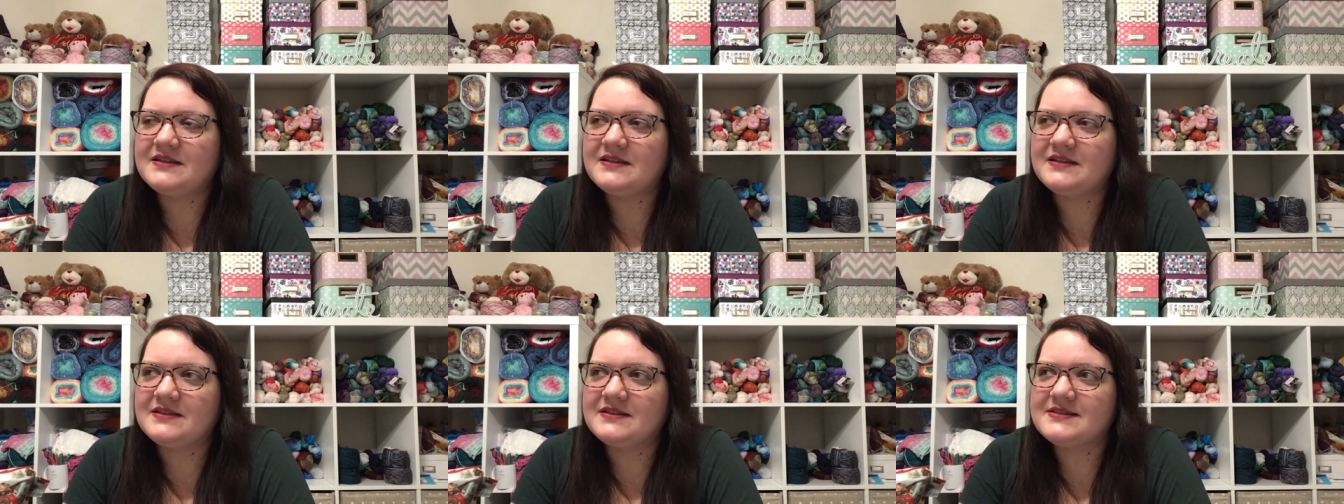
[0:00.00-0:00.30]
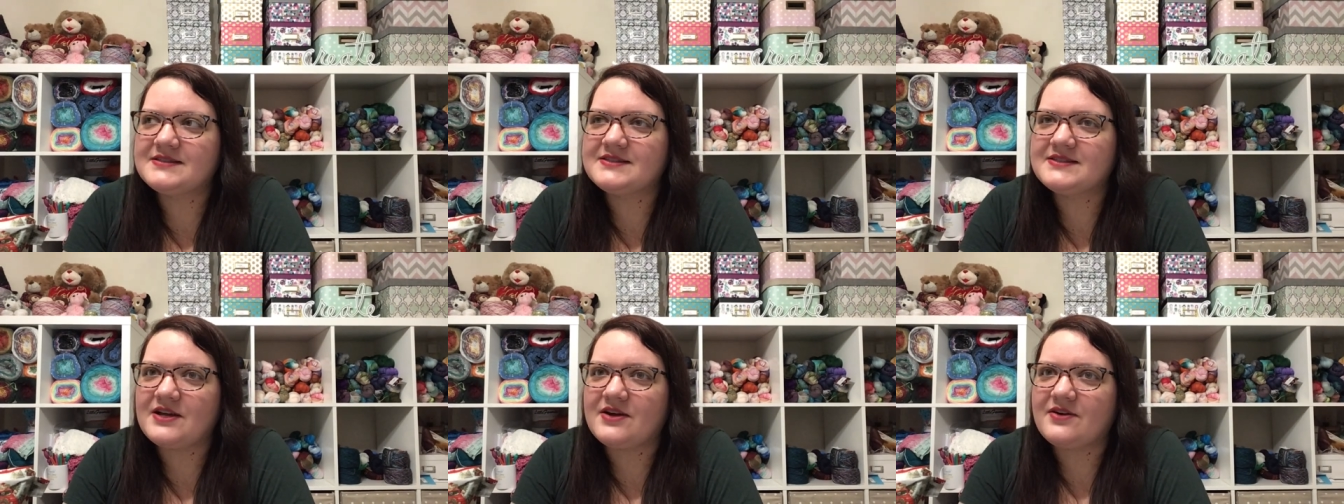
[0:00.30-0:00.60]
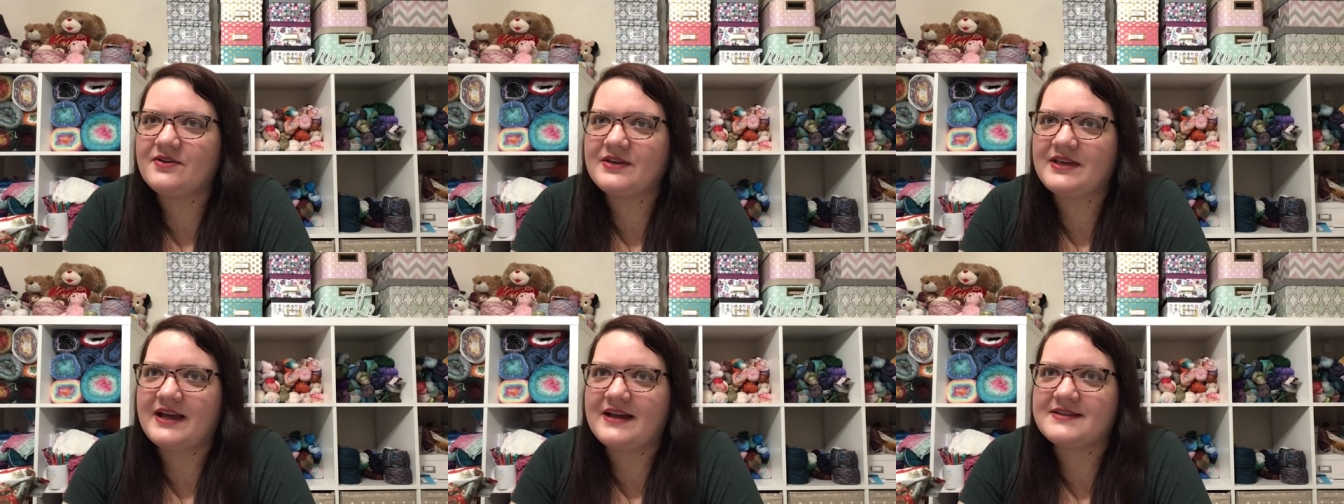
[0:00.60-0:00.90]
so
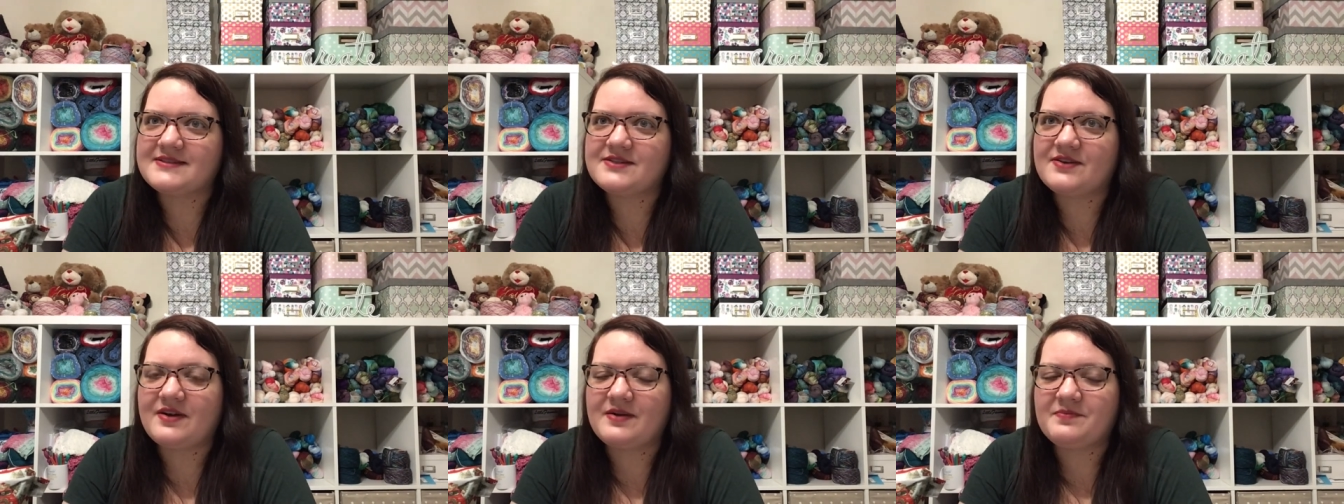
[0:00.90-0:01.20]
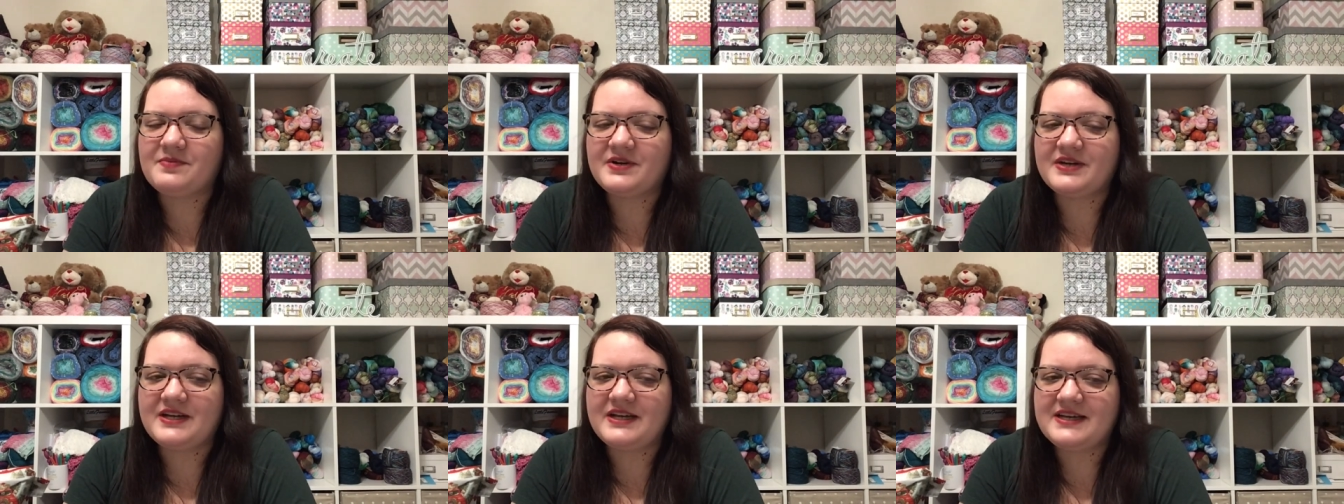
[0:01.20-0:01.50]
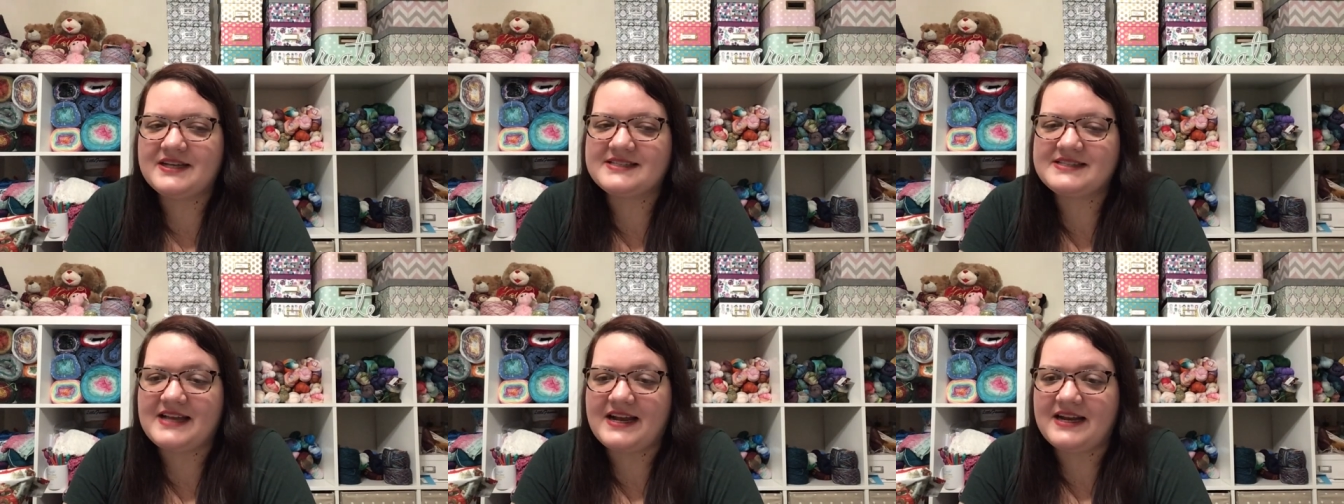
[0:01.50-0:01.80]
yeah, so I'm pretty
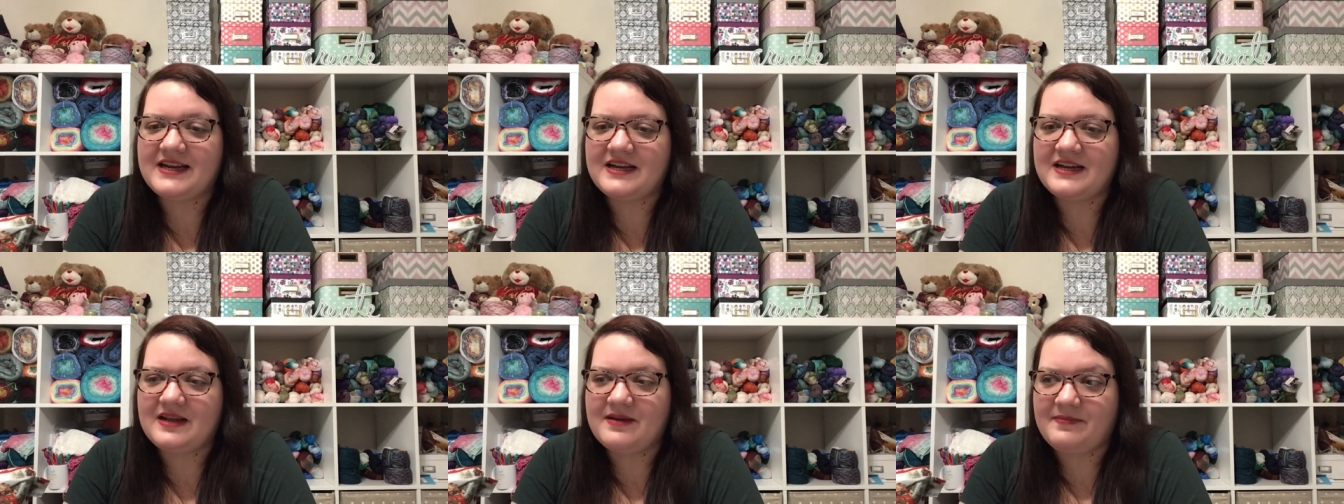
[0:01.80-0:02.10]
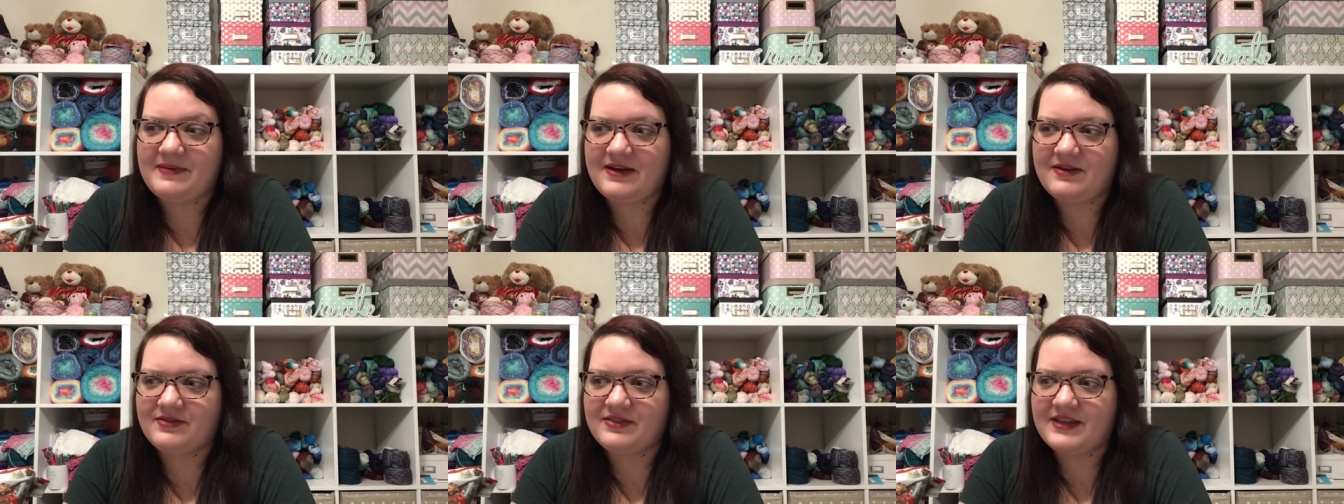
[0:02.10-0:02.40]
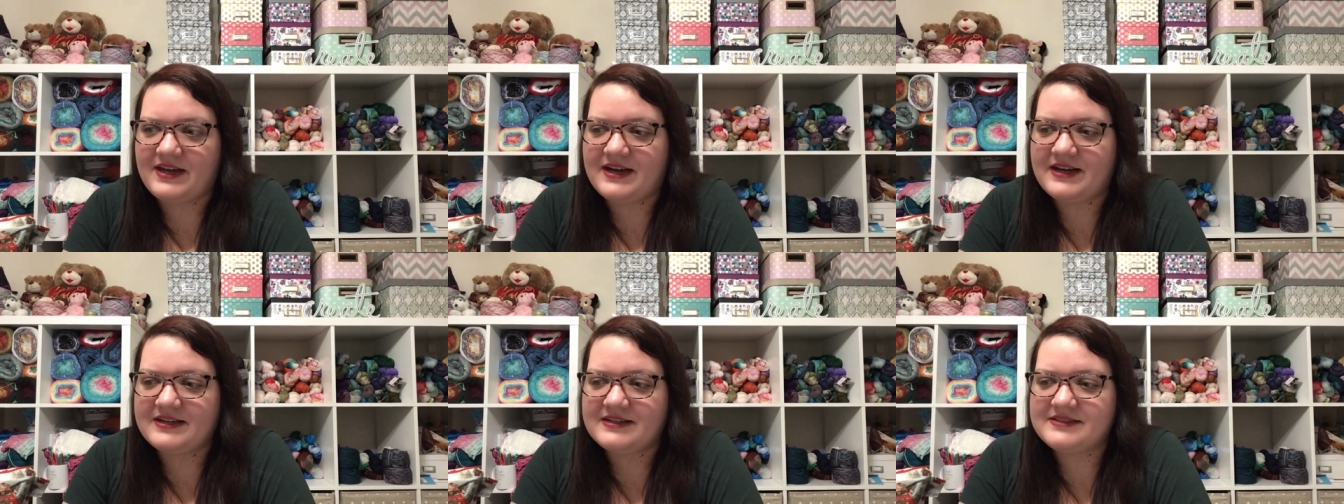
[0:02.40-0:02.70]
excited about
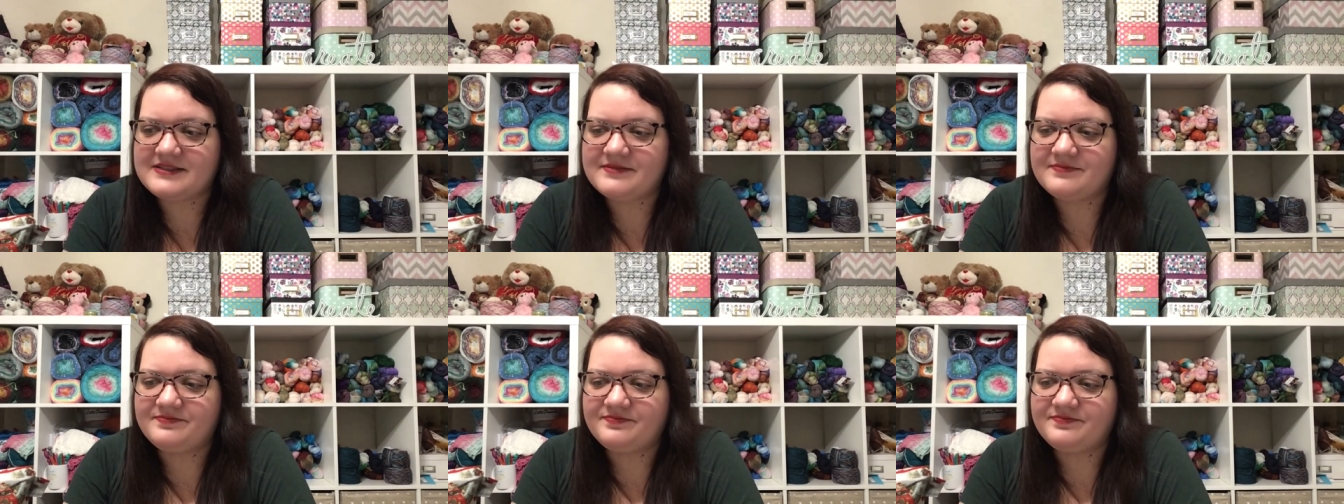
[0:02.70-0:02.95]
that.